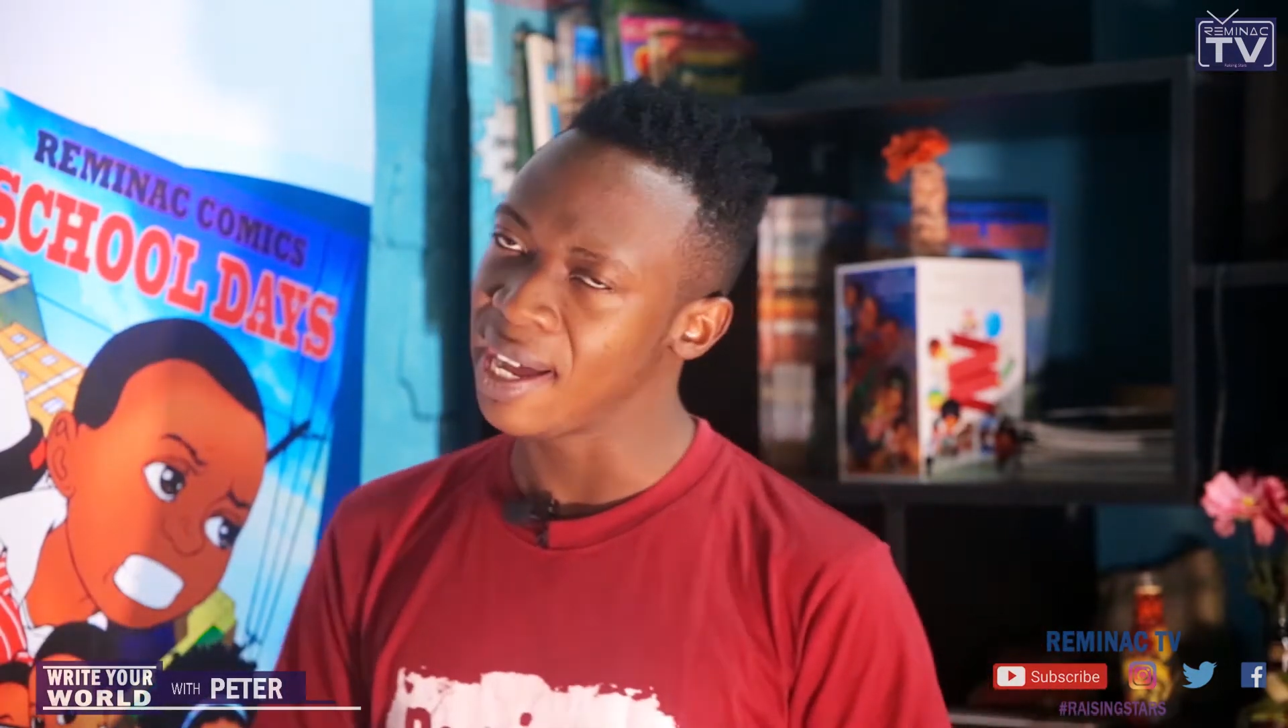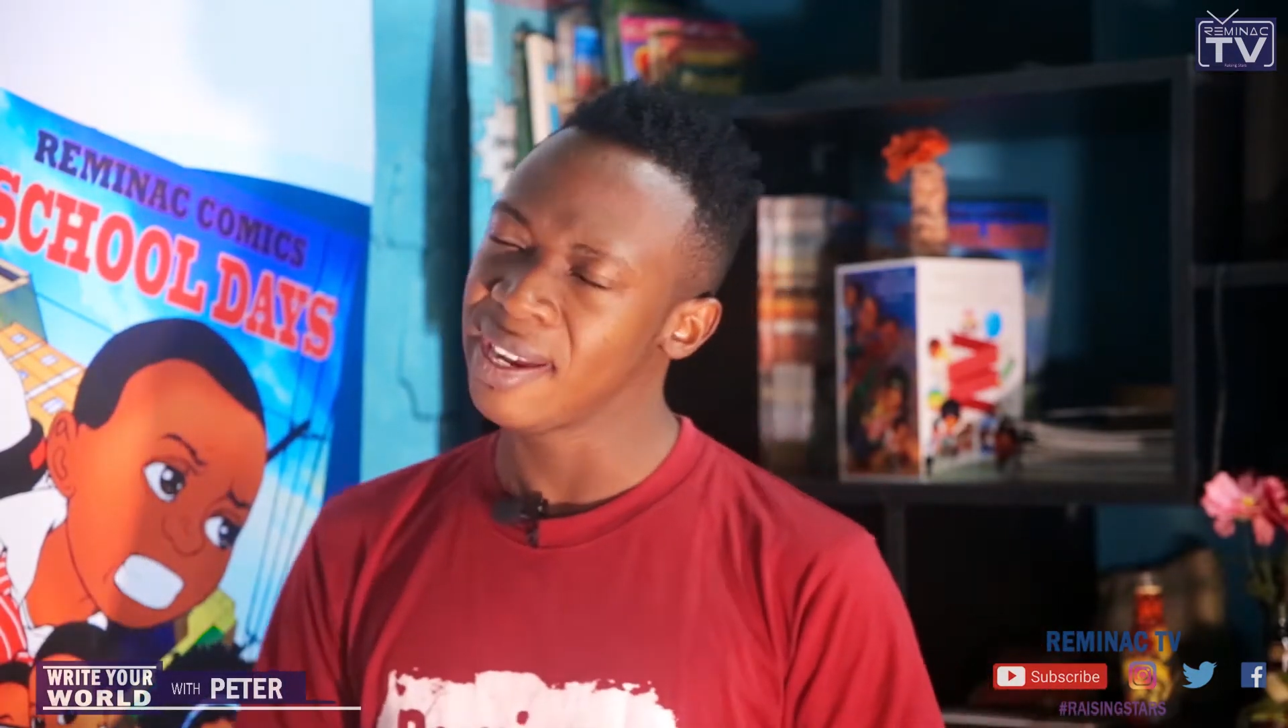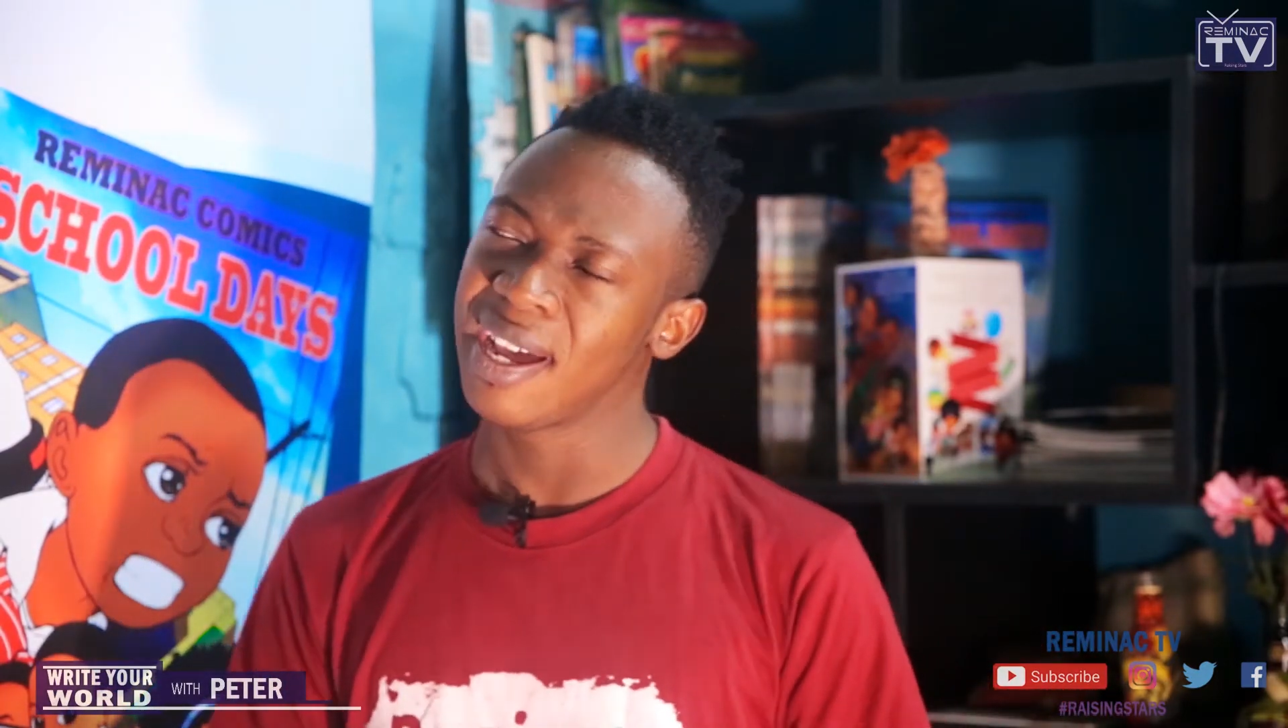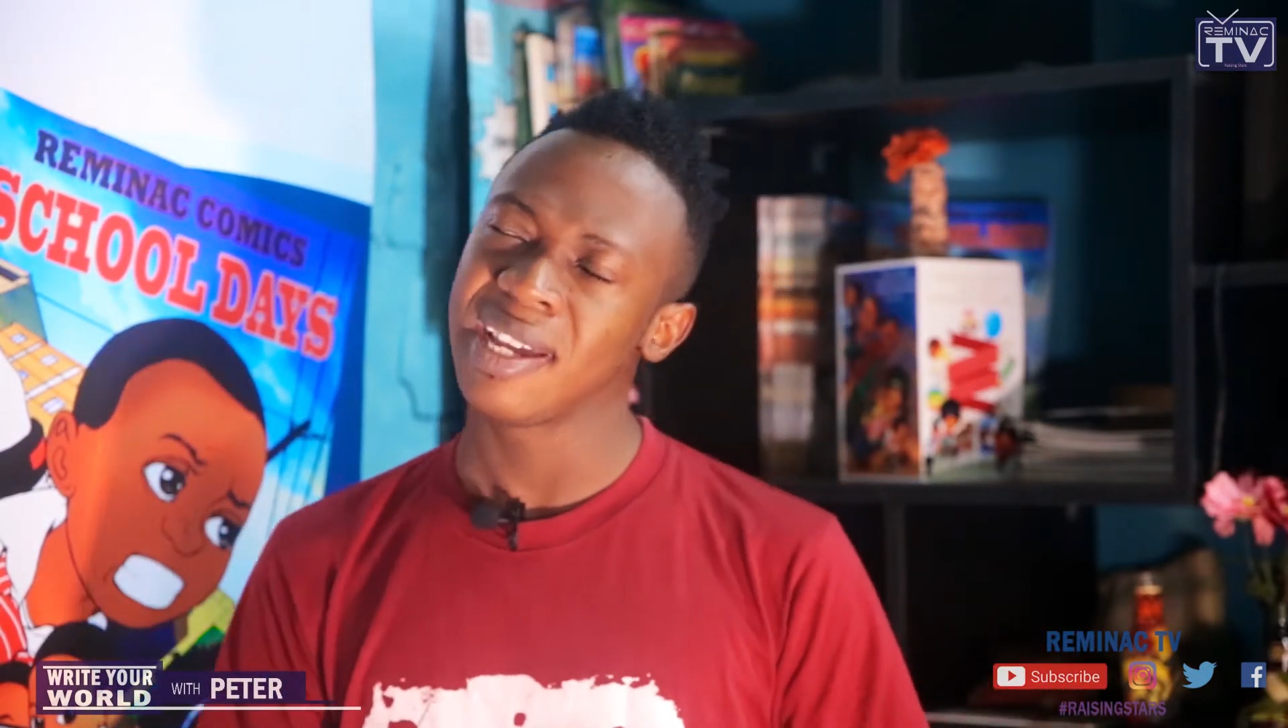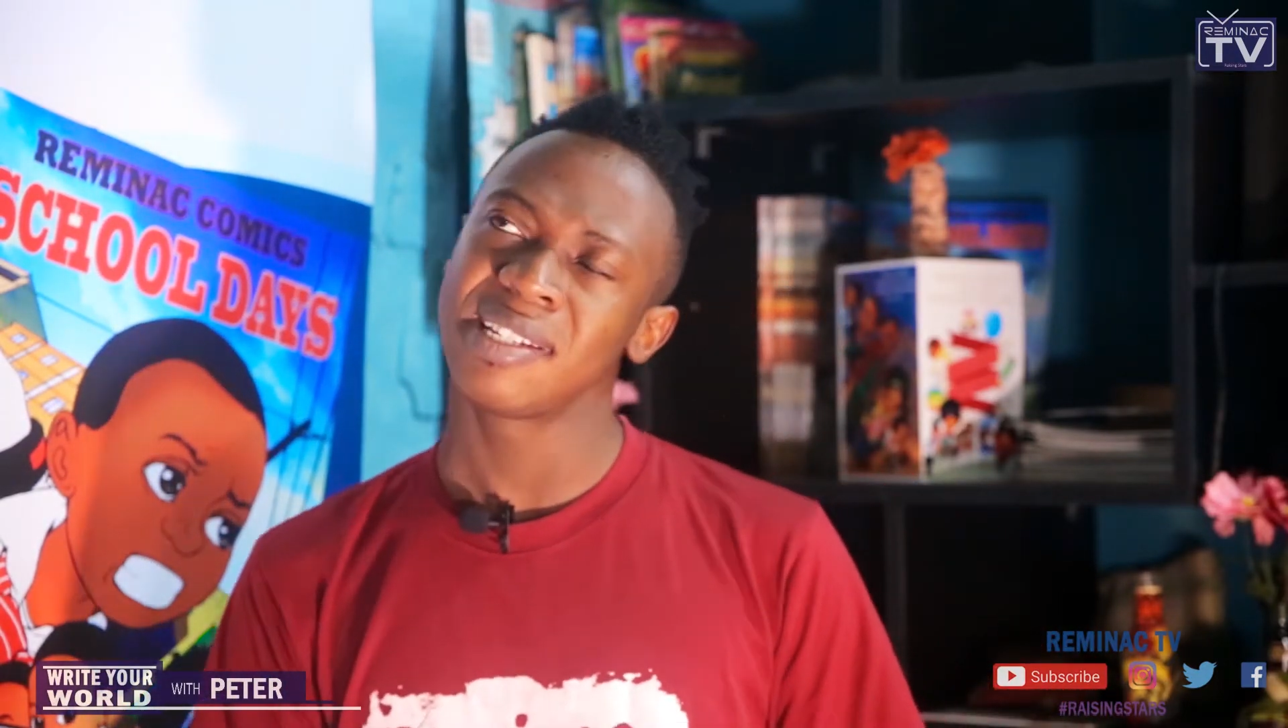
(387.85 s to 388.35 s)

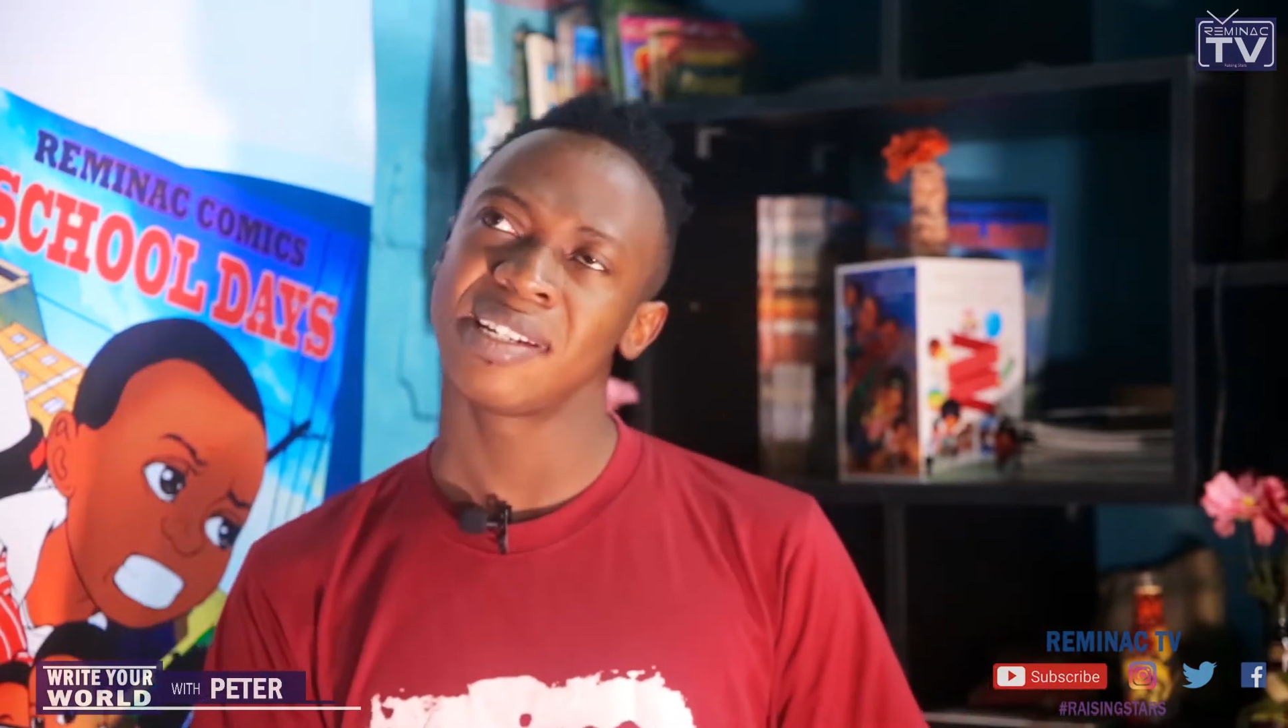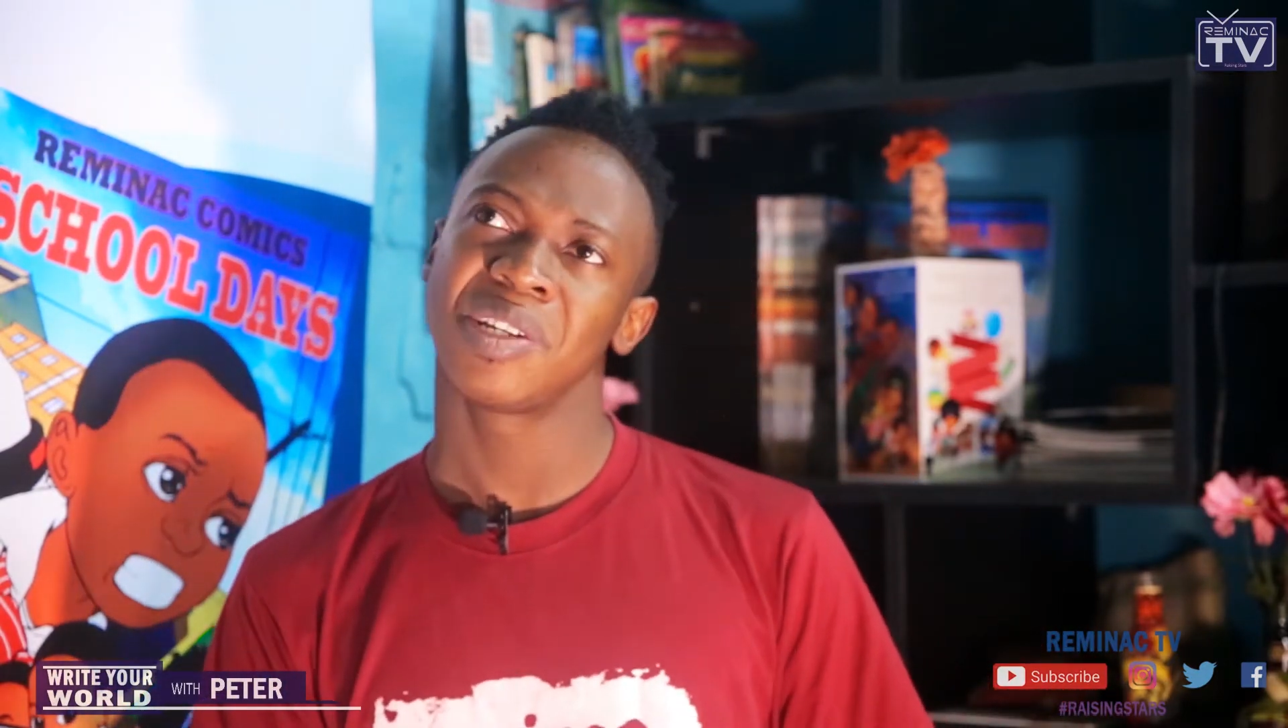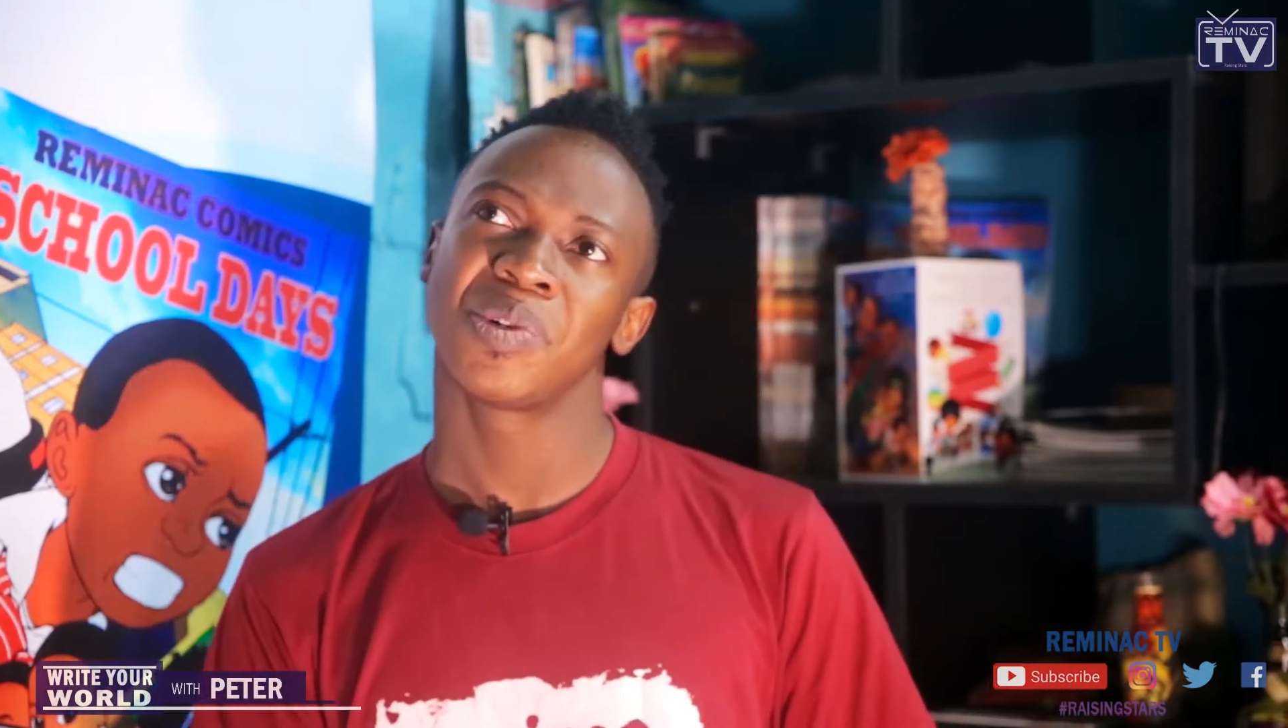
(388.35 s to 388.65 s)
An idea,